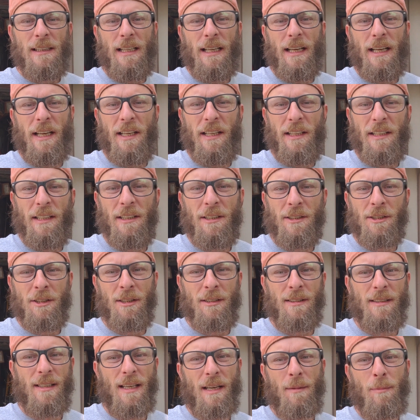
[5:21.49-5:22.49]
and it
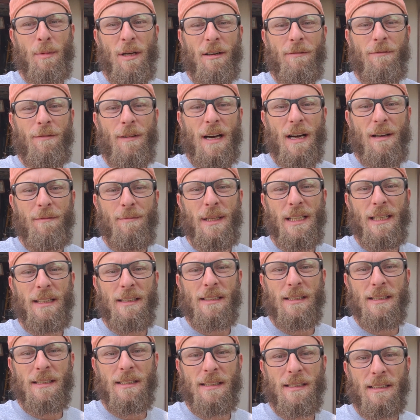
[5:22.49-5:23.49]
should take about 5
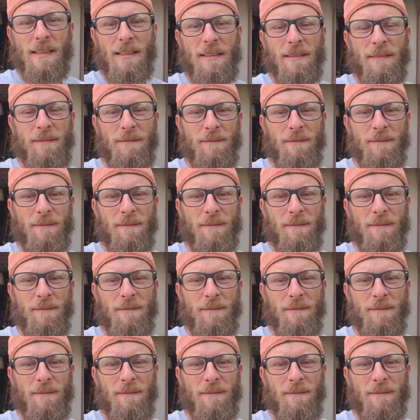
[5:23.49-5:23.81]
minutes.